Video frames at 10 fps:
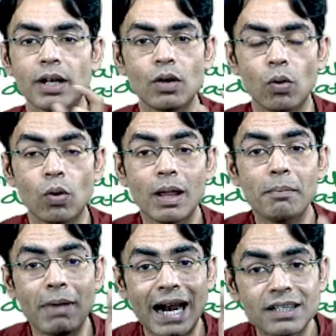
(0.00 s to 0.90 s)
No,
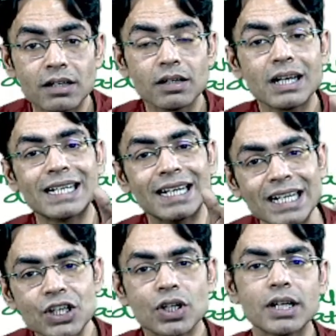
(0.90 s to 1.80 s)
maternal
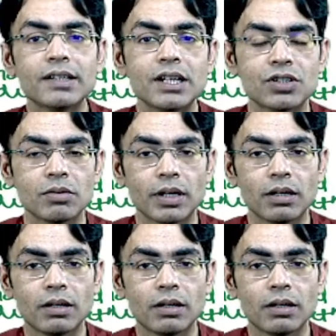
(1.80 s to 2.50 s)
deletion is Angelman,